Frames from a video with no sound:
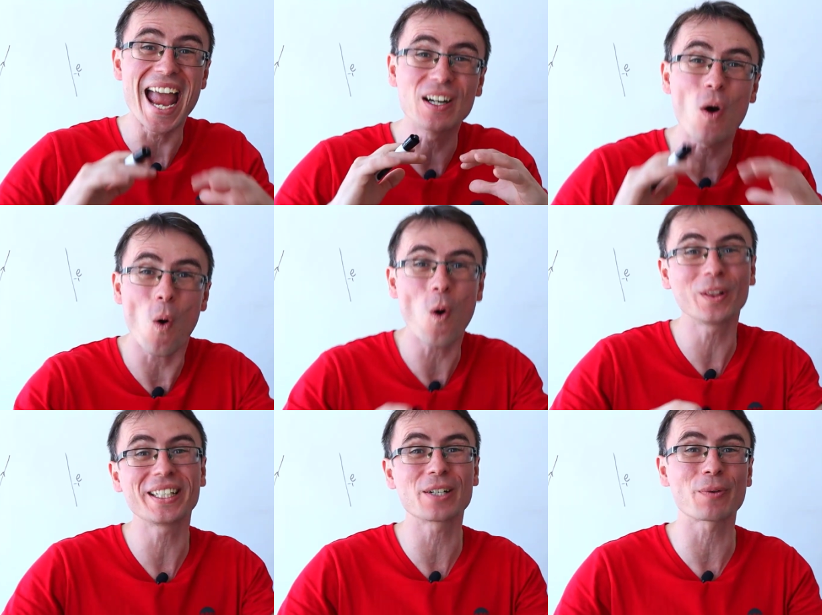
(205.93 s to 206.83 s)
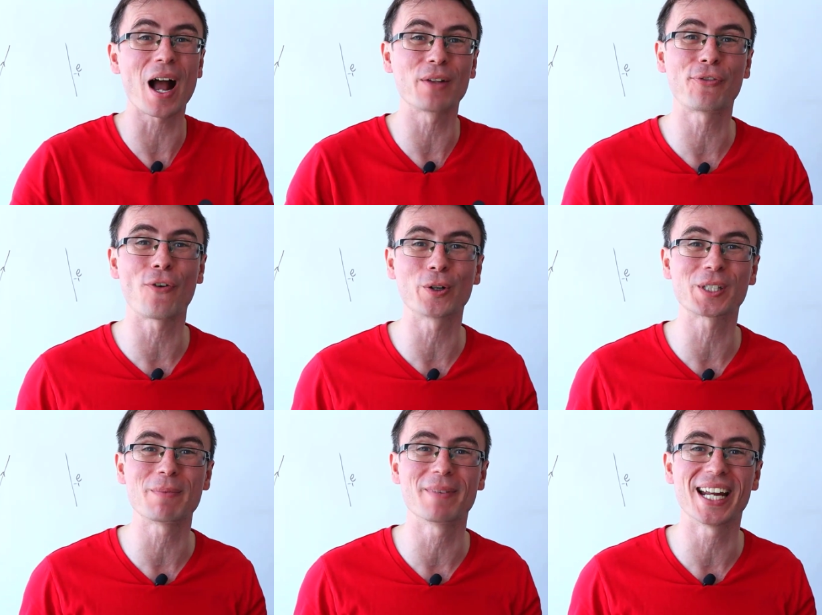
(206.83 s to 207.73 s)
in only around
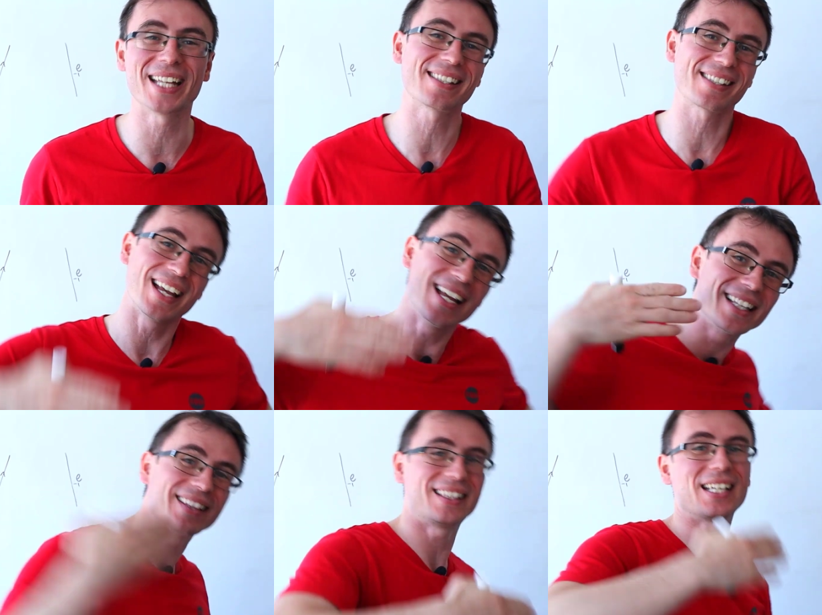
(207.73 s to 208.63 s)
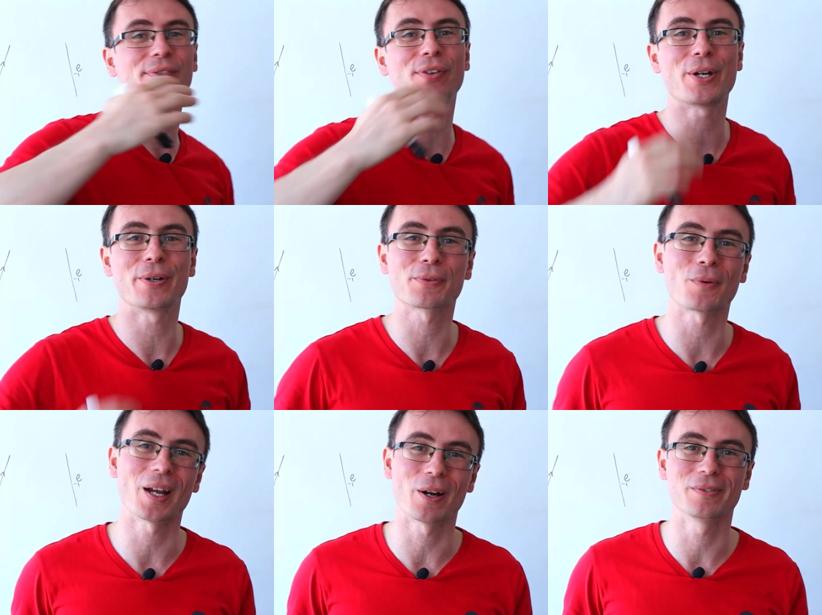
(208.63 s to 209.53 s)
40 minutes. This video is
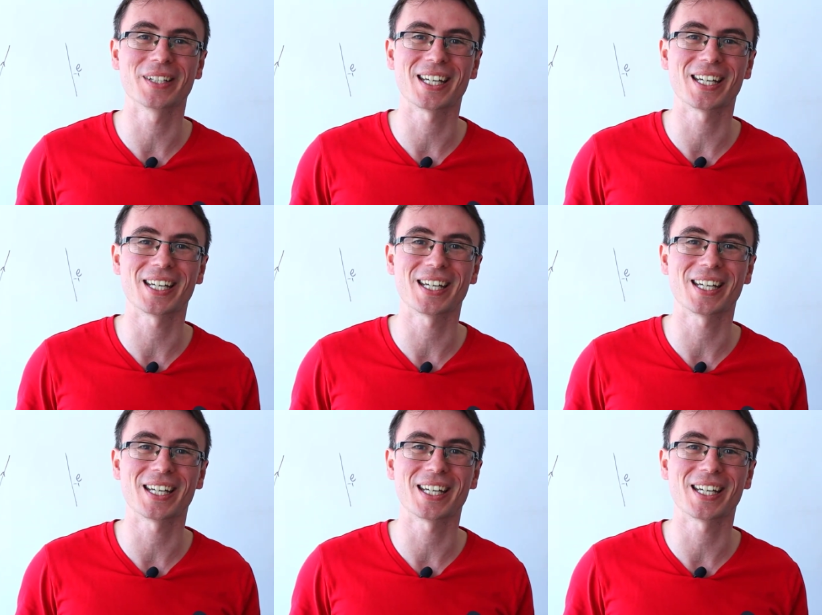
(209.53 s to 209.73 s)
right over